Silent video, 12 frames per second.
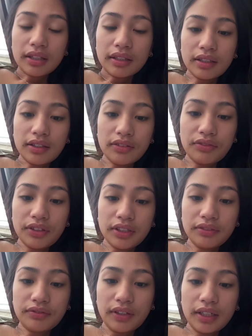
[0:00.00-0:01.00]
Thank you for the
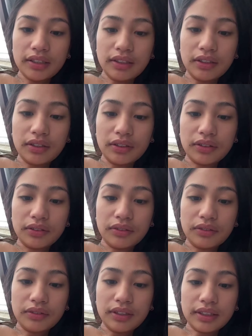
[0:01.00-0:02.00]
follow.
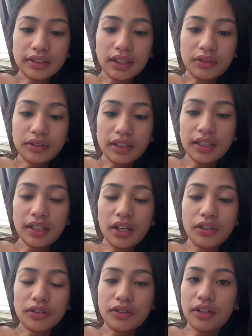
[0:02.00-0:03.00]
Lang taon ka na.
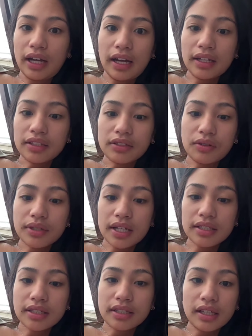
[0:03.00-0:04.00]
You guys are always
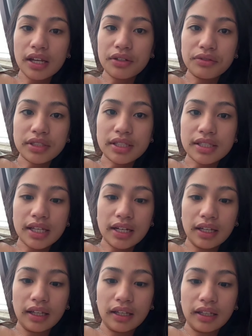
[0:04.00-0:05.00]
asking. I already said
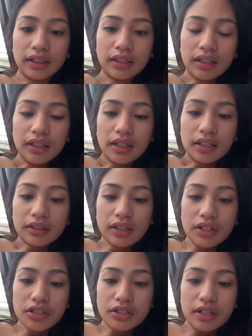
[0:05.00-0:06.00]
it.
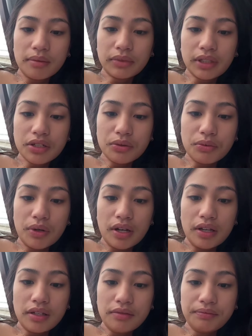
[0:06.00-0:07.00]
Touch them. Touch
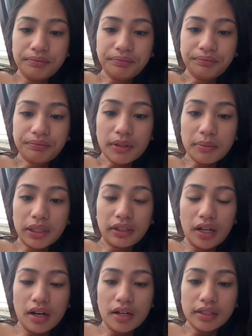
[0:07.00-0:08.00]
what? my
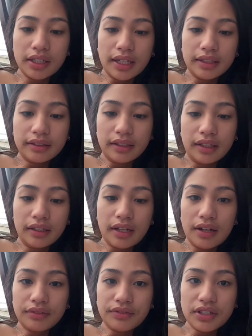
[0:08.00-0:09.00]
dog. I did
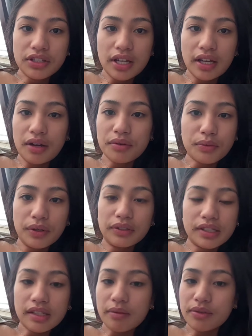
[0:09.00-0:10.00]
outfit check. I was wearing
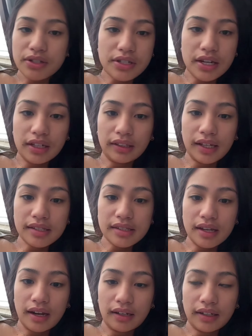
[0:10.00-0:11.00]
the same shit last
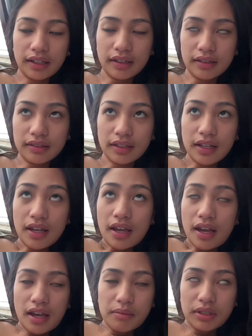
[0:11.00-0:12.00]
night. I couldn't.
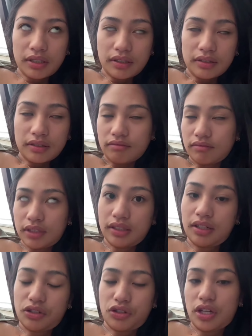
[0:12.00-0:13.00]
I mean, I
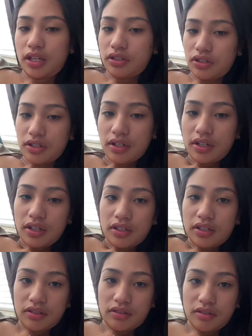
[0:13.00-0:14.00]
didn't change
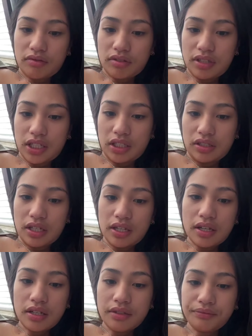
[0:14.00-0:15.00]
because I was lazy.
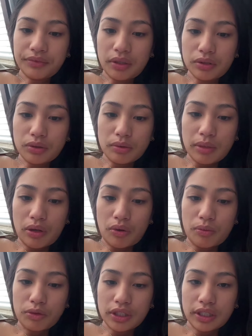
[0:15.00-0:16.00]
I was doing my
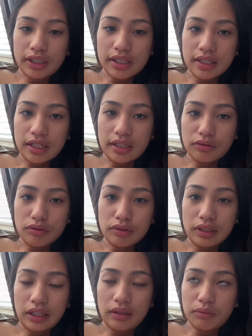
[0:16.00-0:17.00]
homework and I decided to
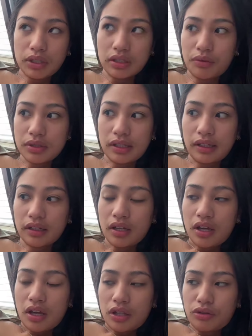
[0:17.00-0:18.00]
sleep because it was like
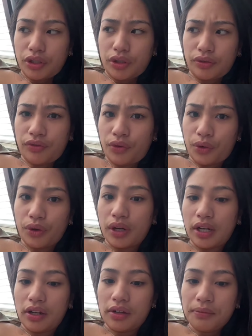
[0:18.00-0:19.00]
three or four
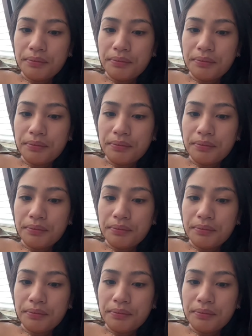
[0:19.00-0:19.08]
already.